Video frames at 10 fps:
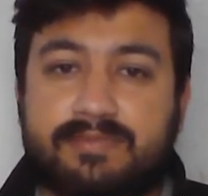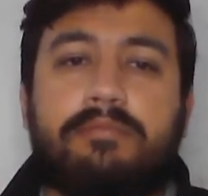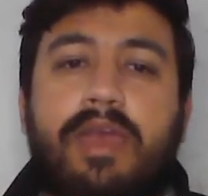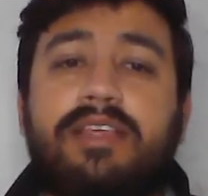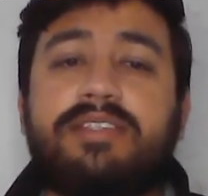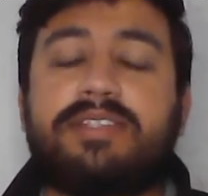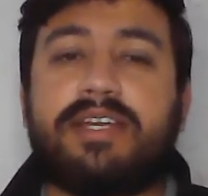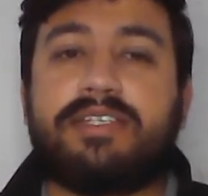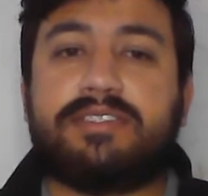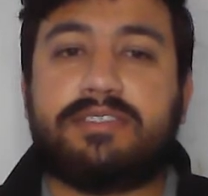Many
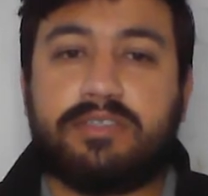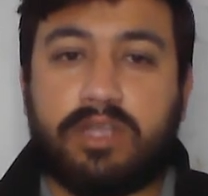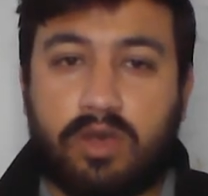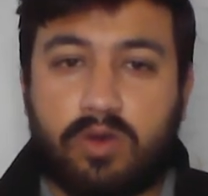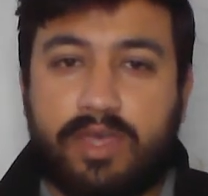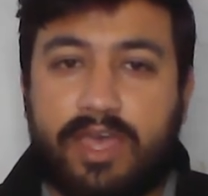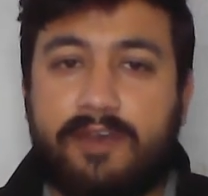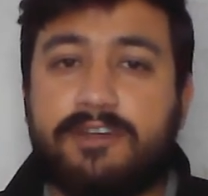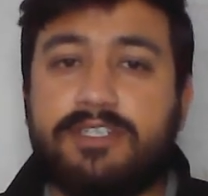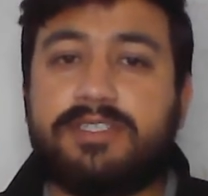states now
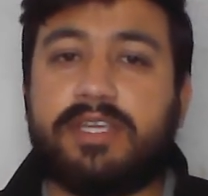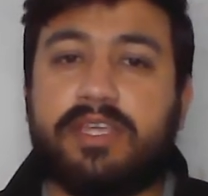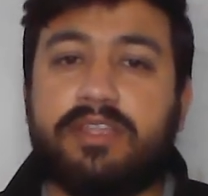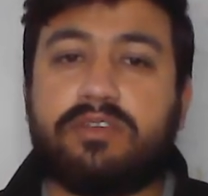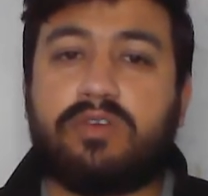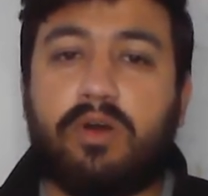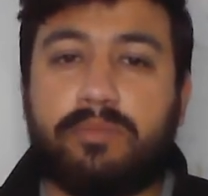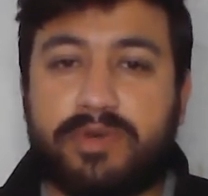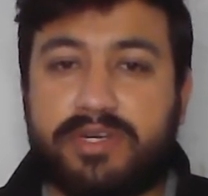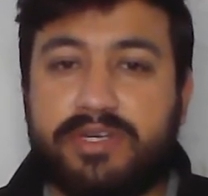haven't
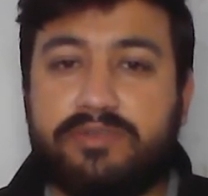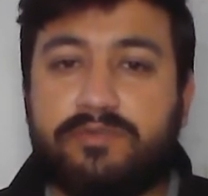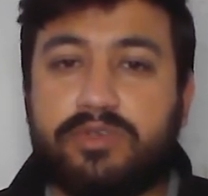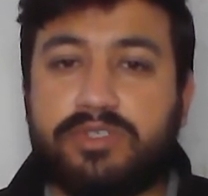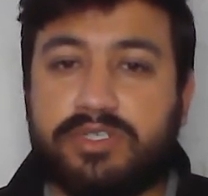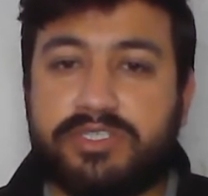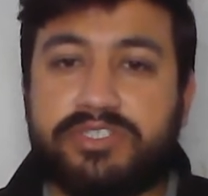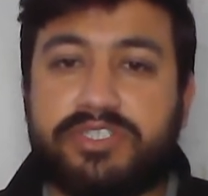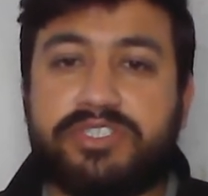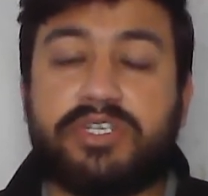incorporated voter
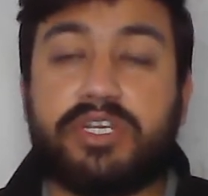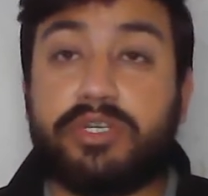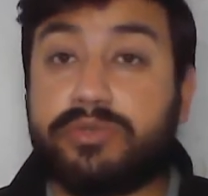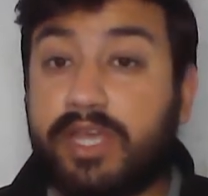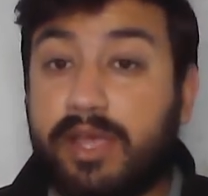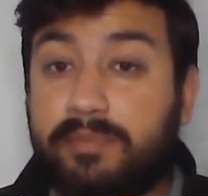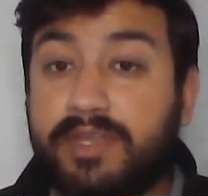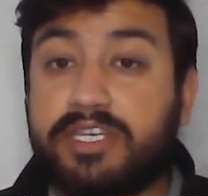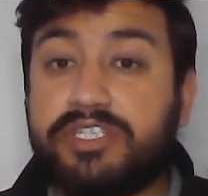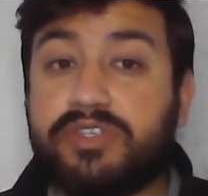registration into the
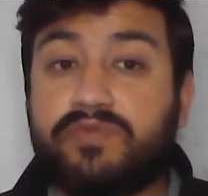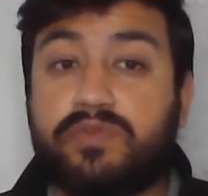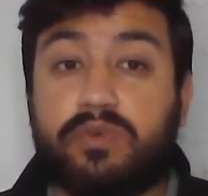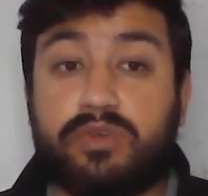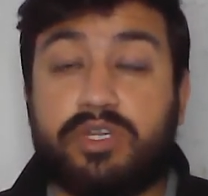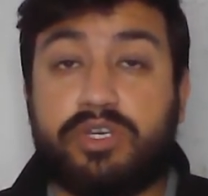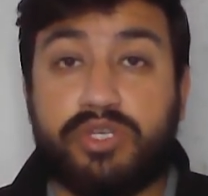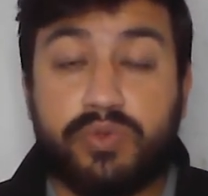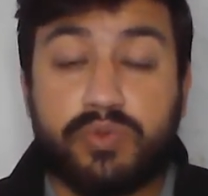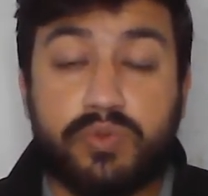application for the
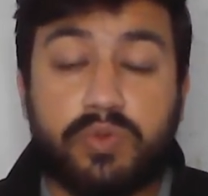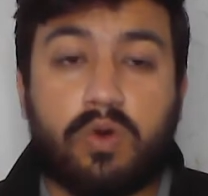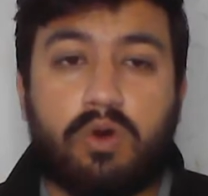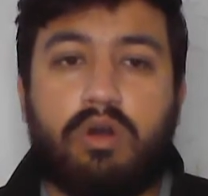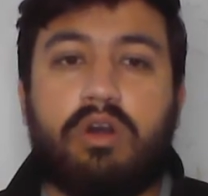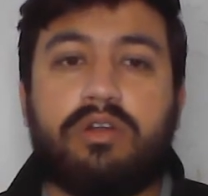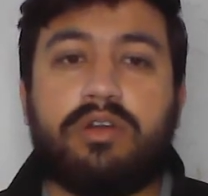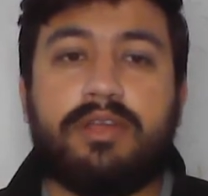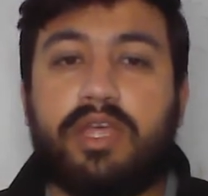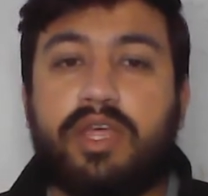new or
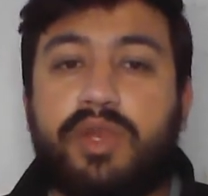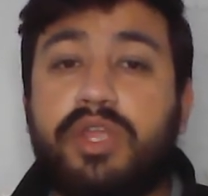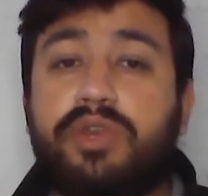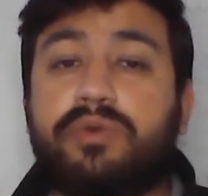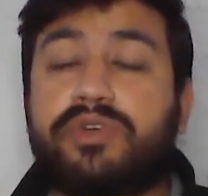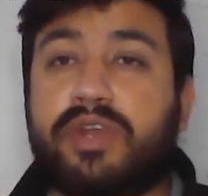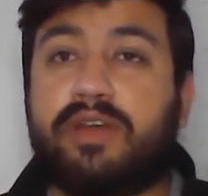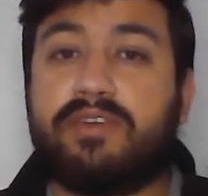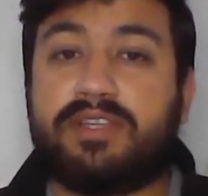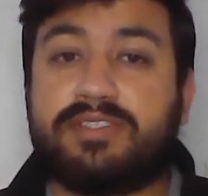renewed
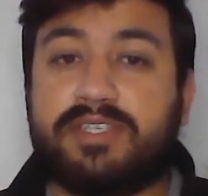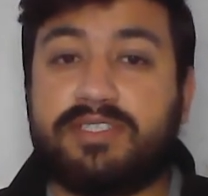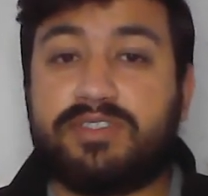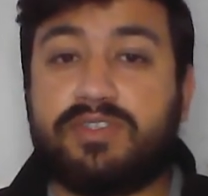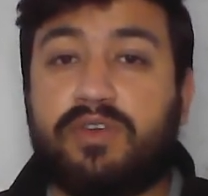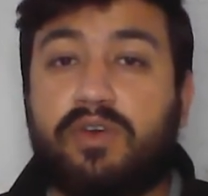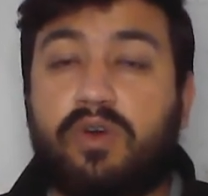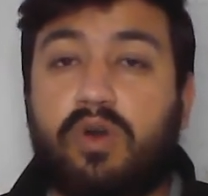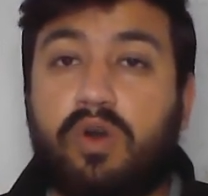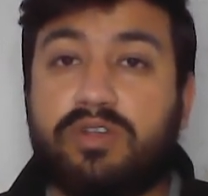driver license
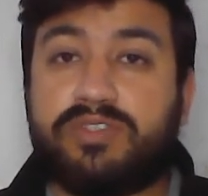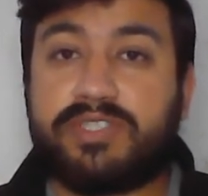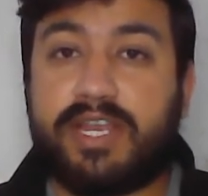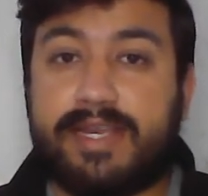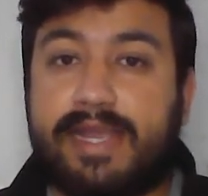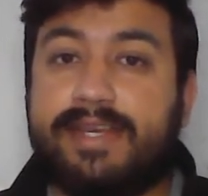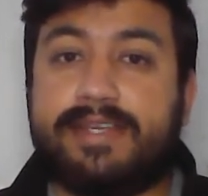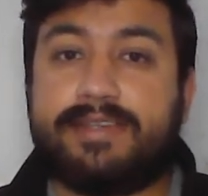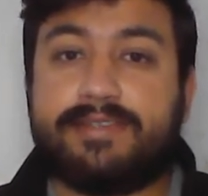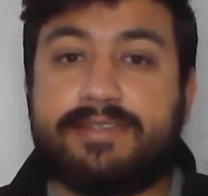or state
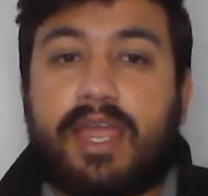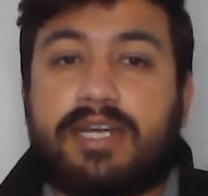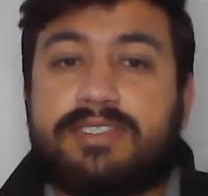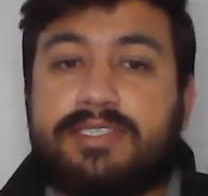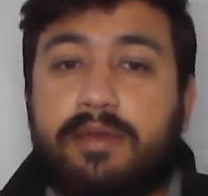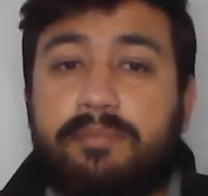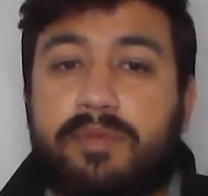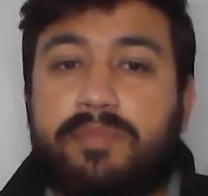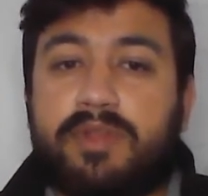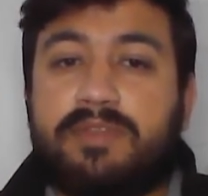ID. And some
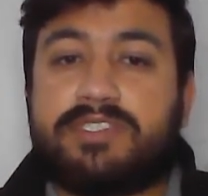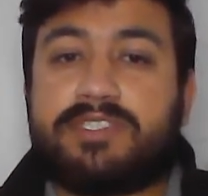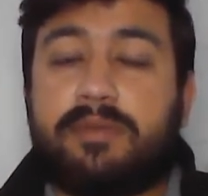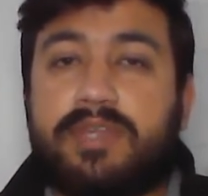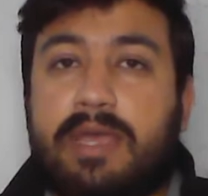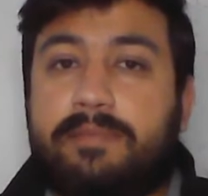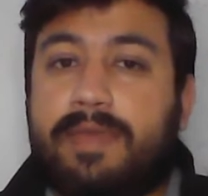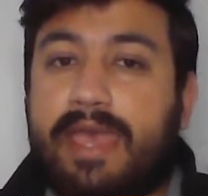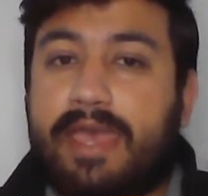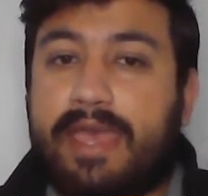people will sometimes
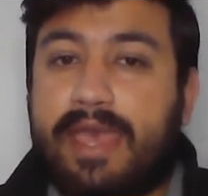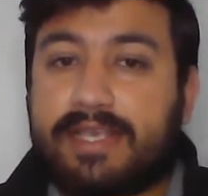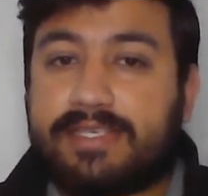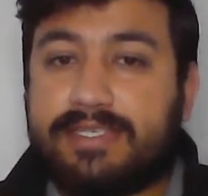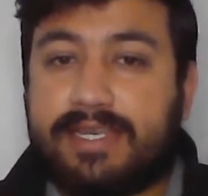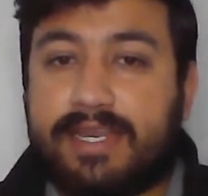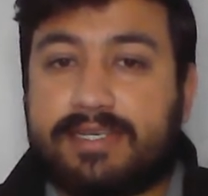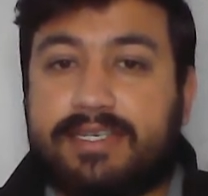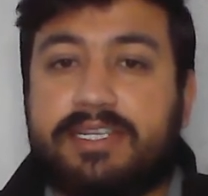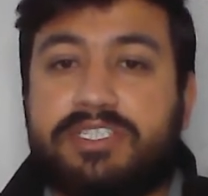
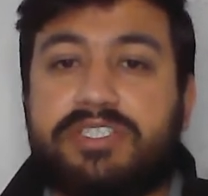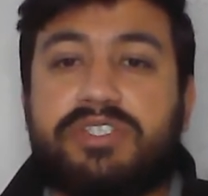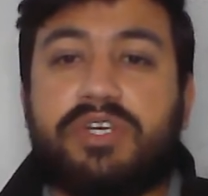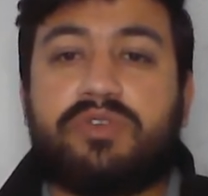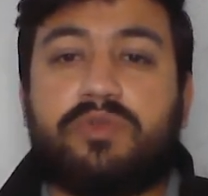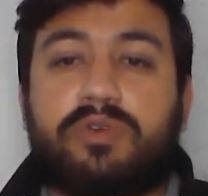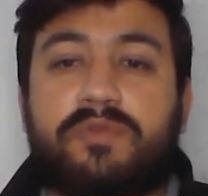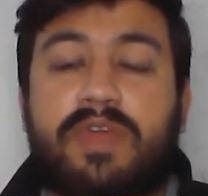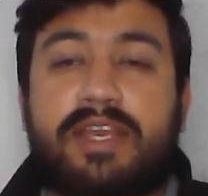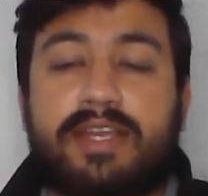accidentally register to vote
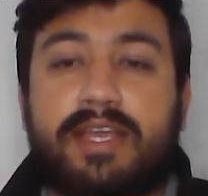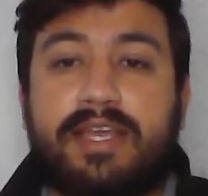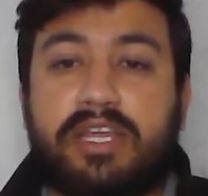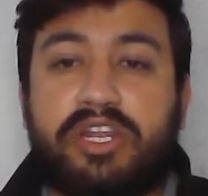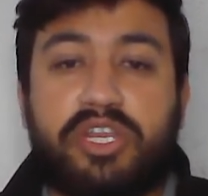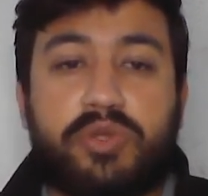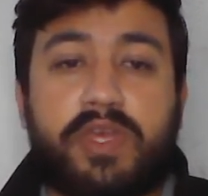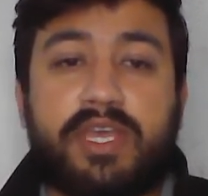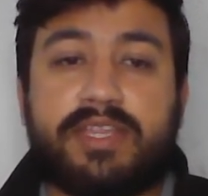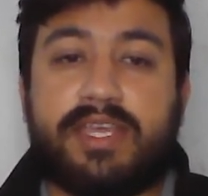when
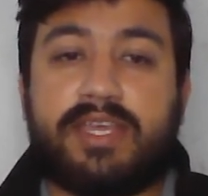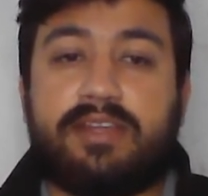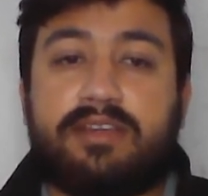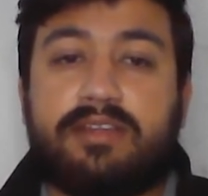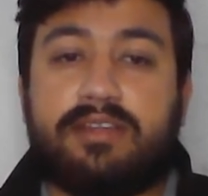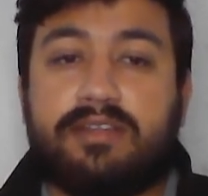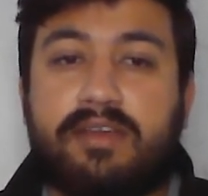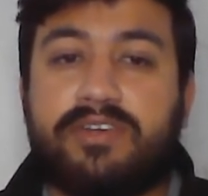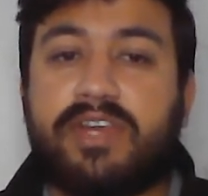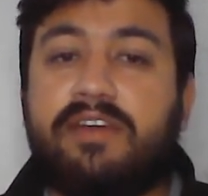renewing their
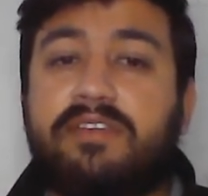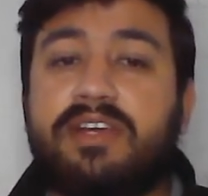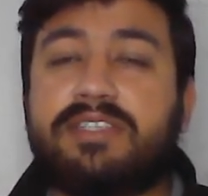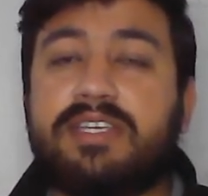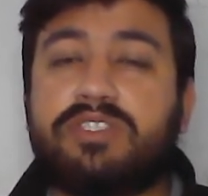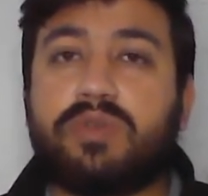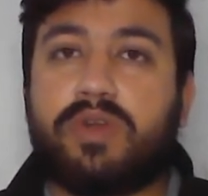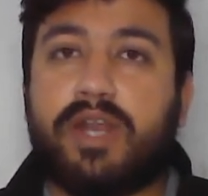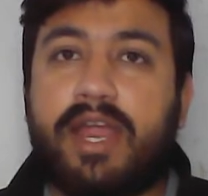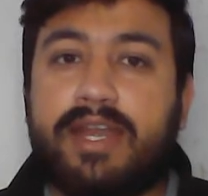driver license
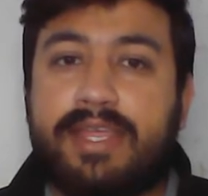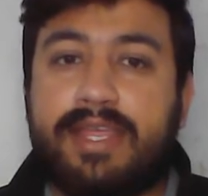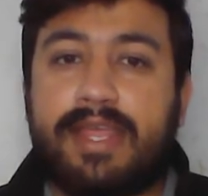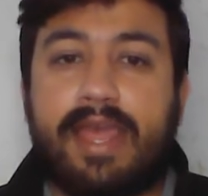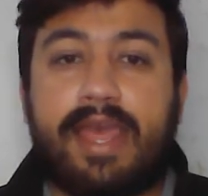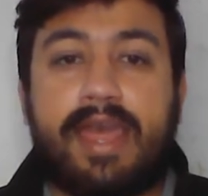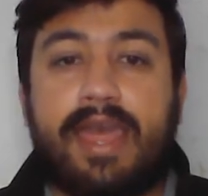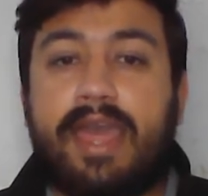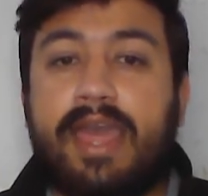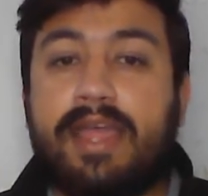or ID
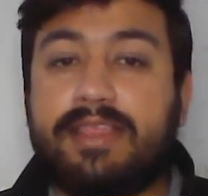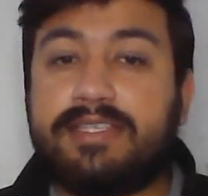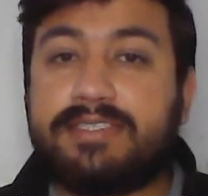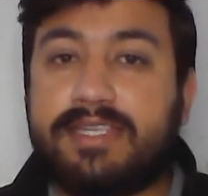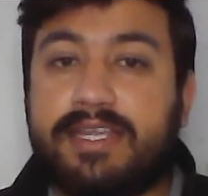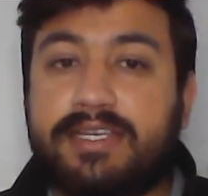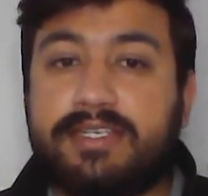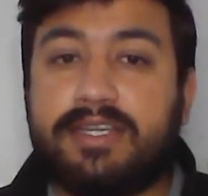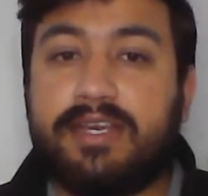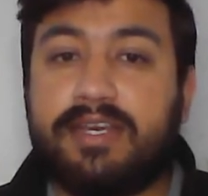at the state
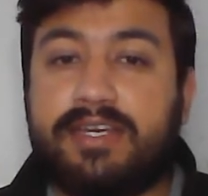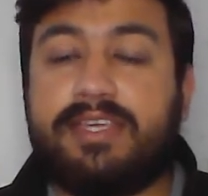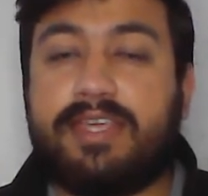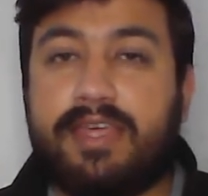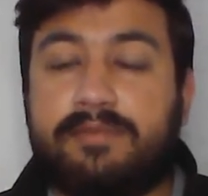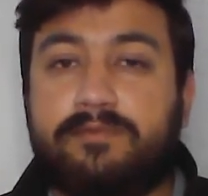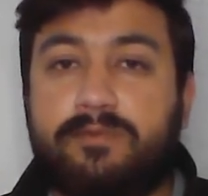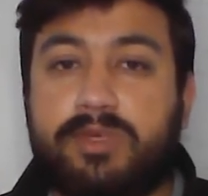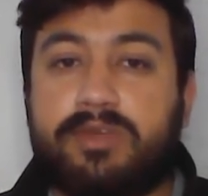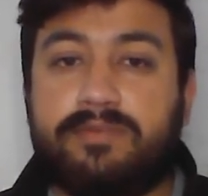DMV.